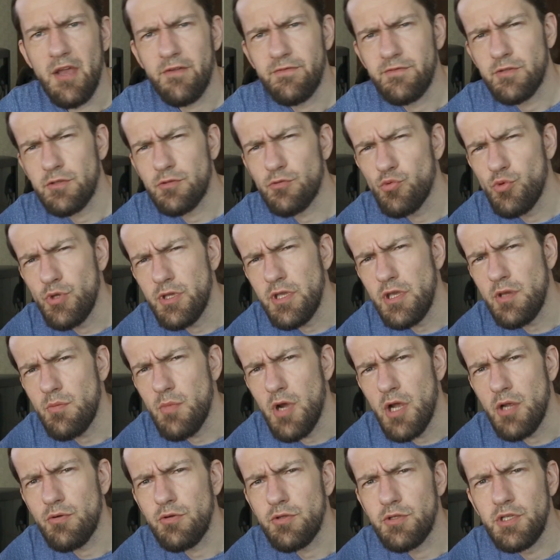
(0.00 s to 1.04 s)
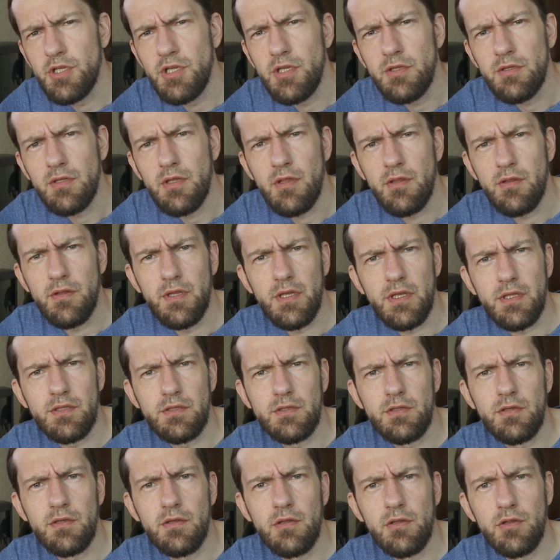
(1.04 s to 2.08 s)
After tweaking my routine
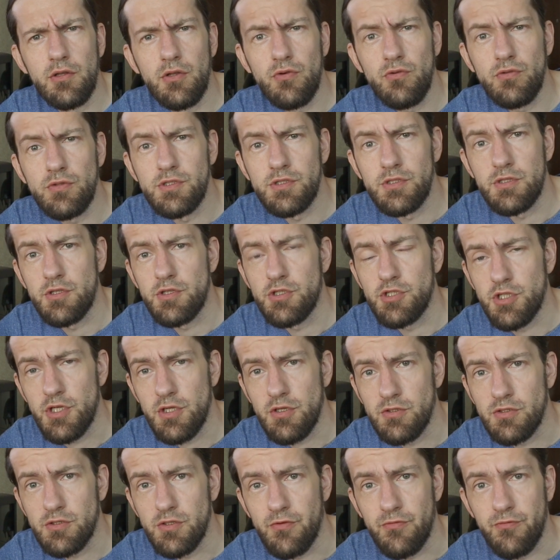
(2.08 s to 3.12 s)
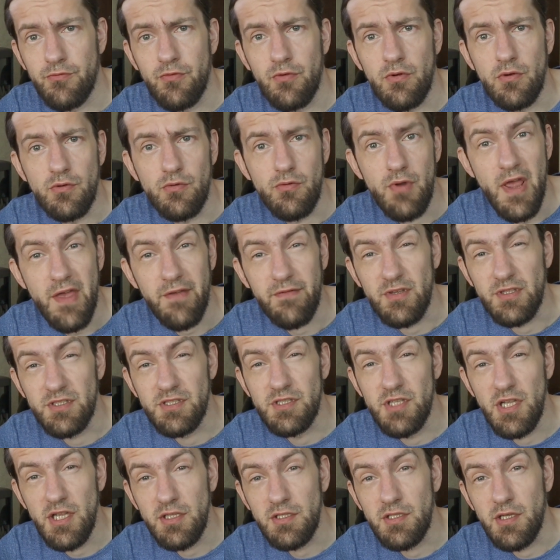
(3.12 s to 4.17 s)
that loads chunks of
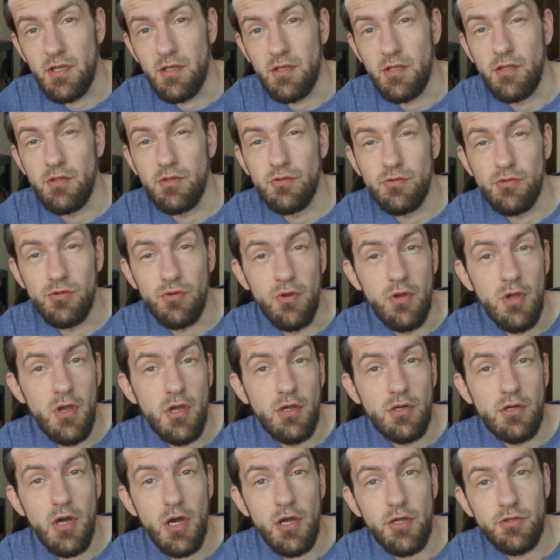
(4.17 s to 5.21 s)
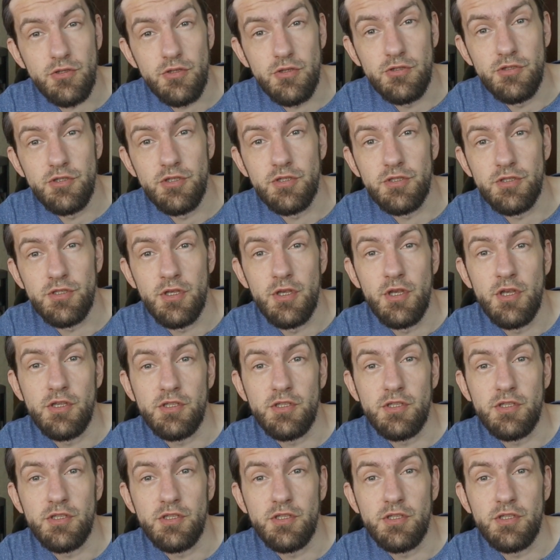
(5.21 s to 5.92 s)
graphics data into cartridges